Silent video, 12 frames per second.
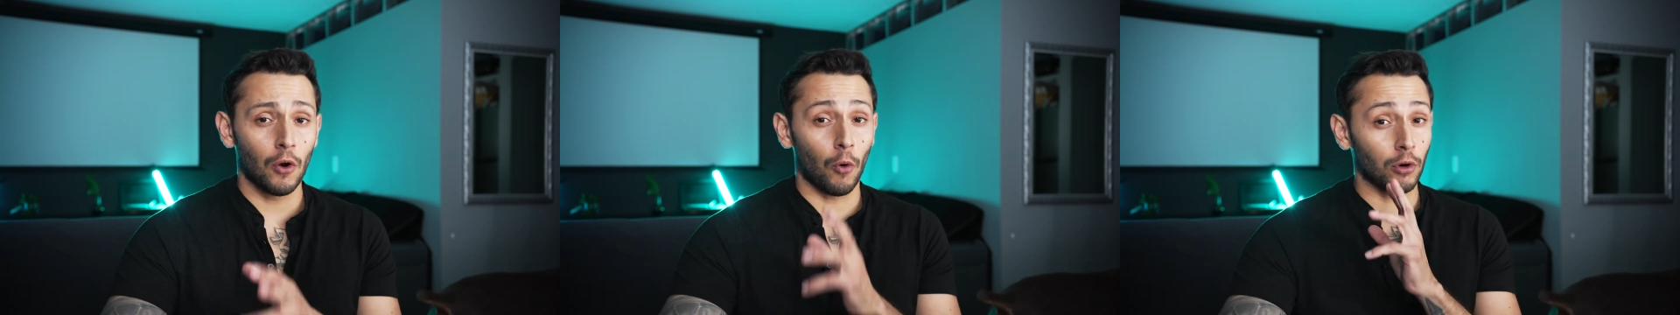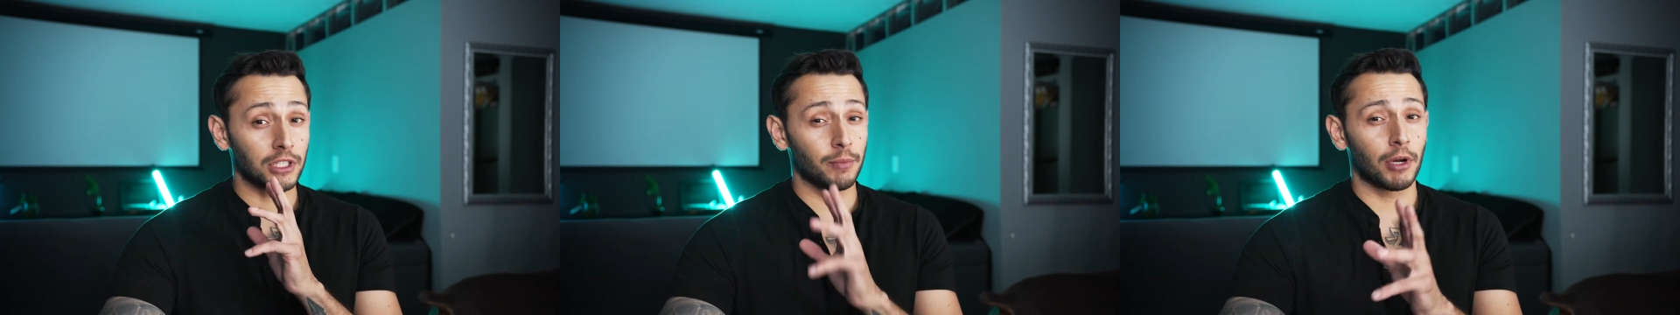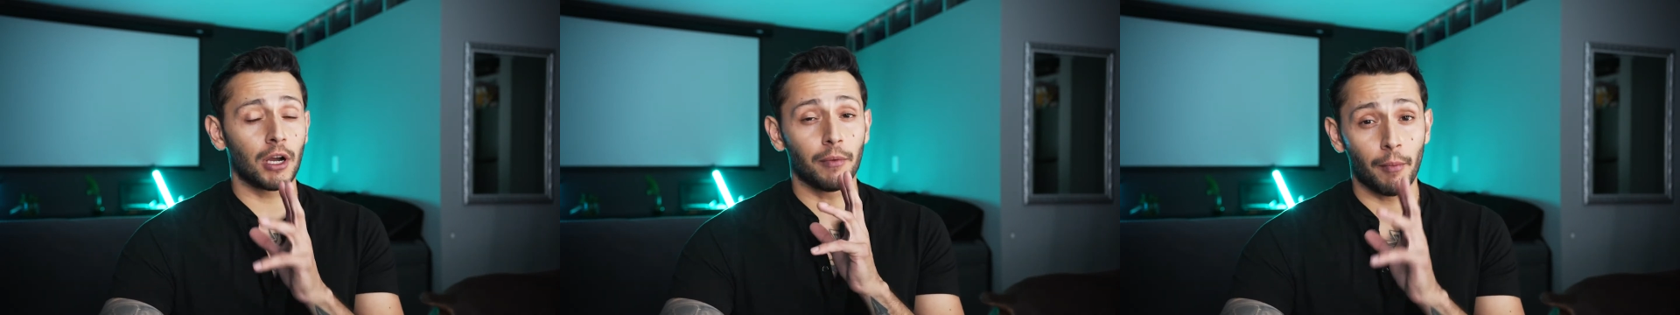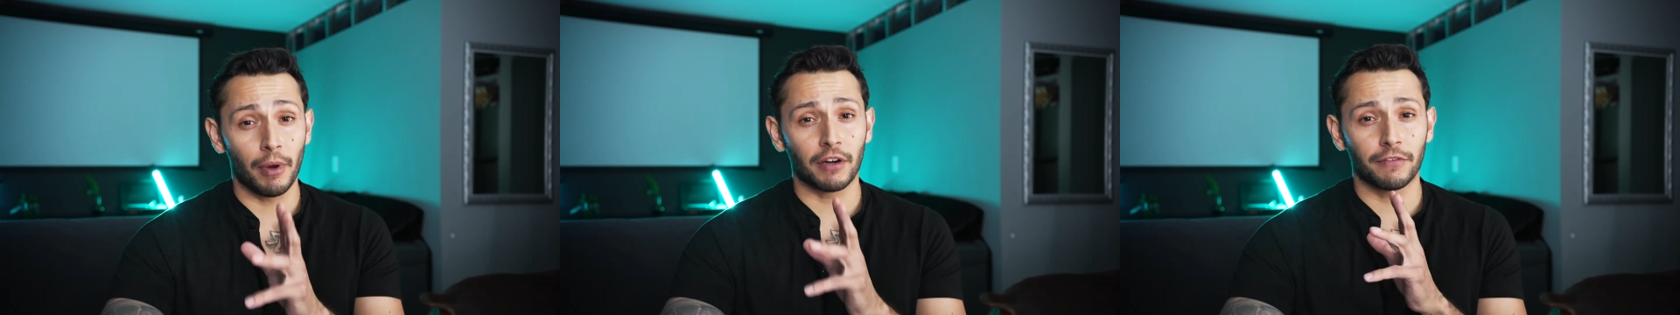or to become a
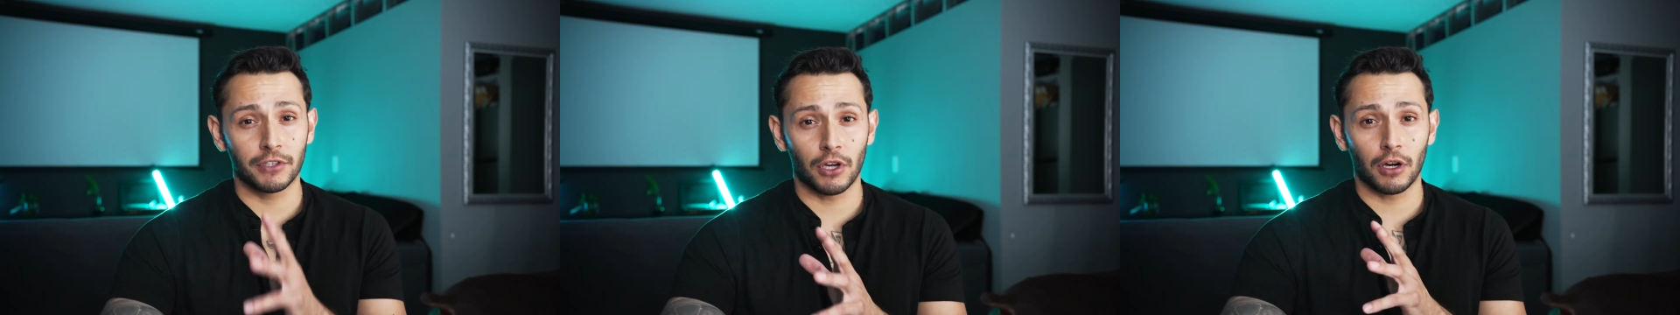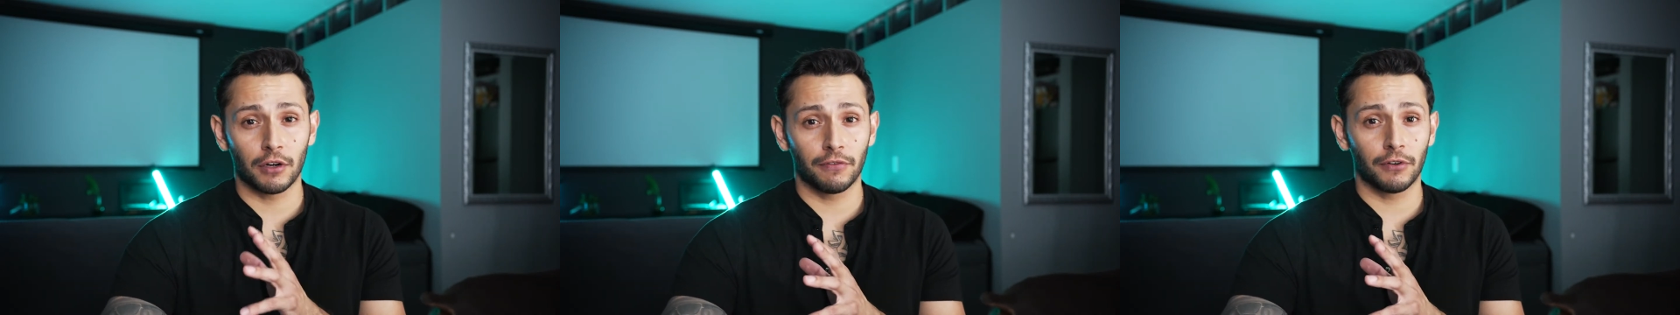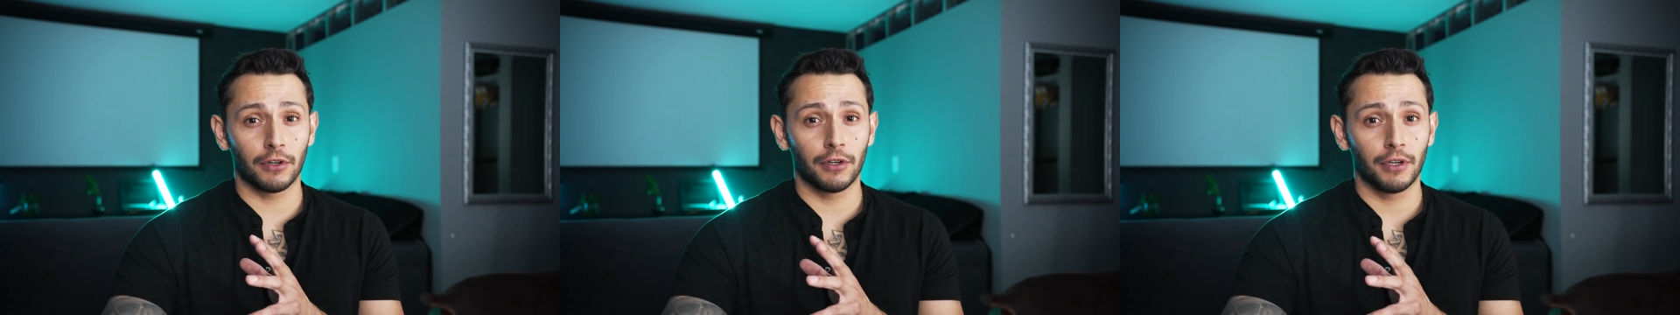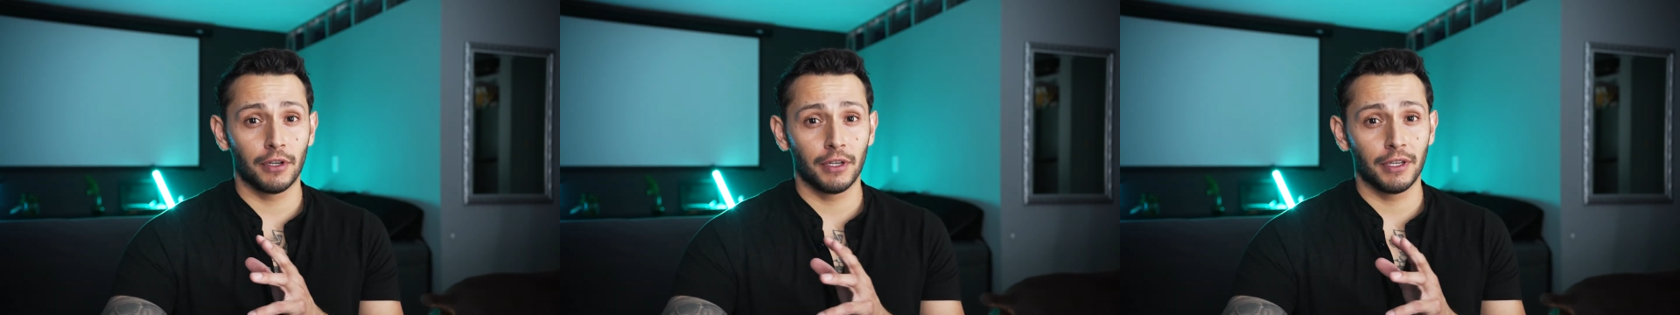better photographer,
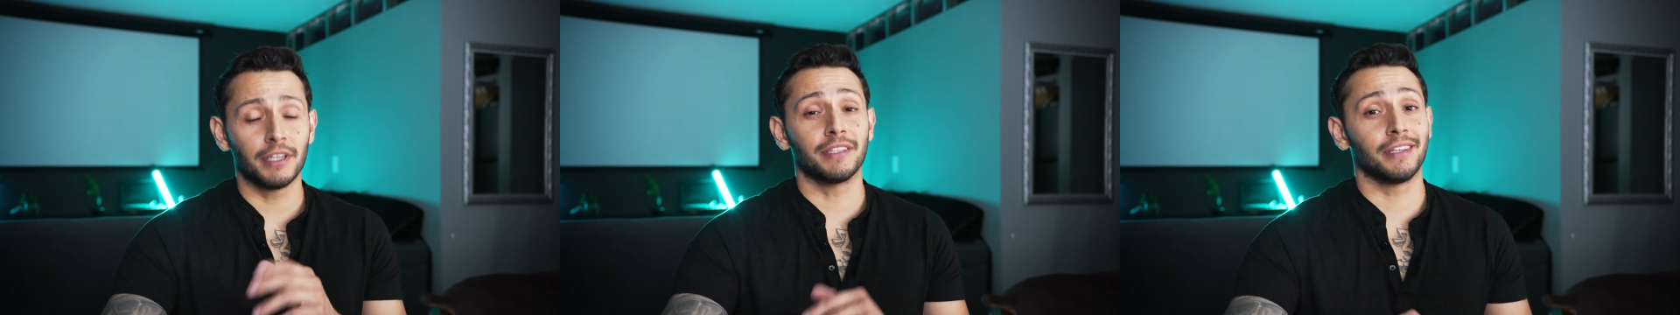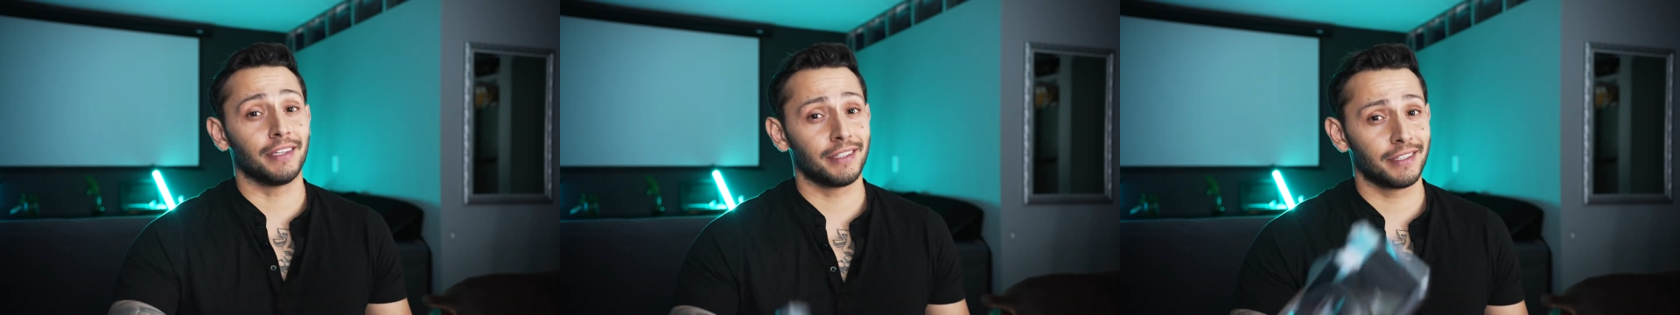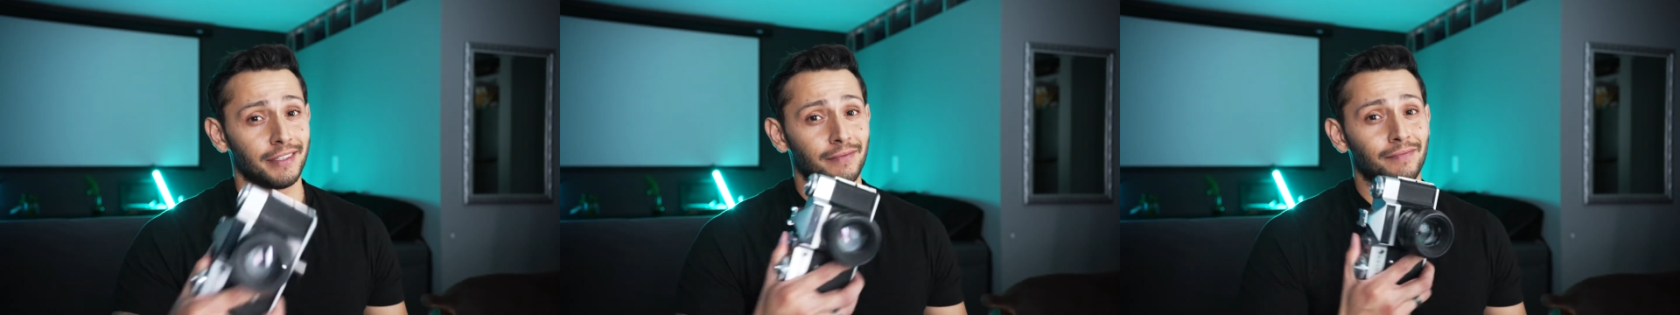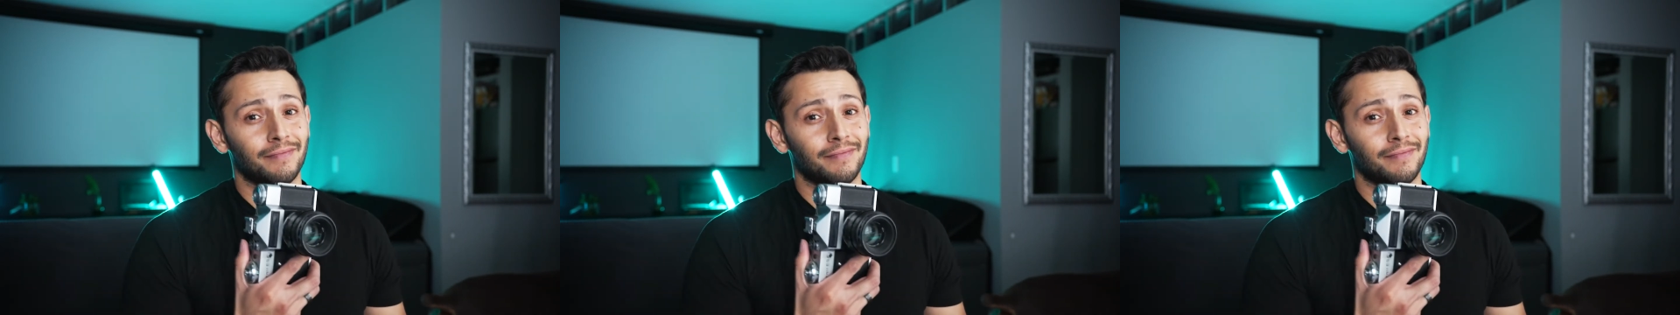is this.